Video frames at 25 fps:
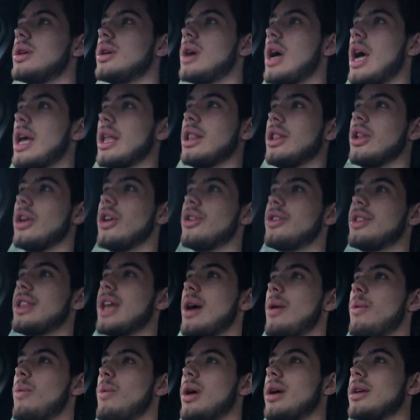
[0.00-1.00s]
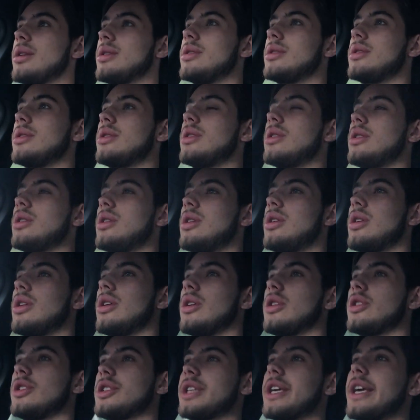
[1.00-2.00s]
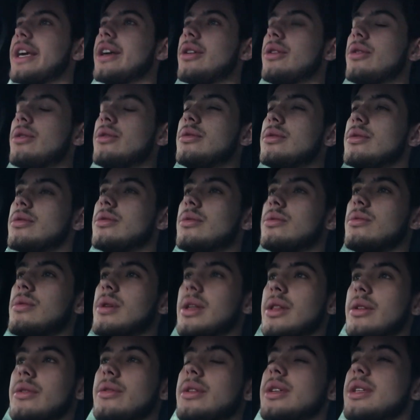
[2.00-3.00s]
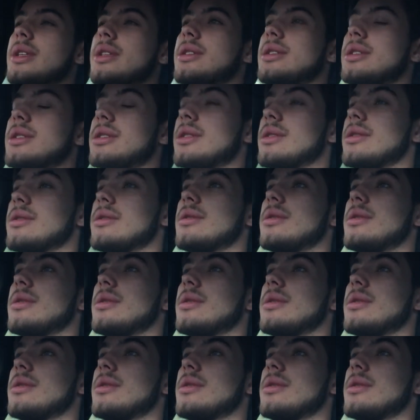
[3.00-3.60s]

and learnt that one skill, whether it is,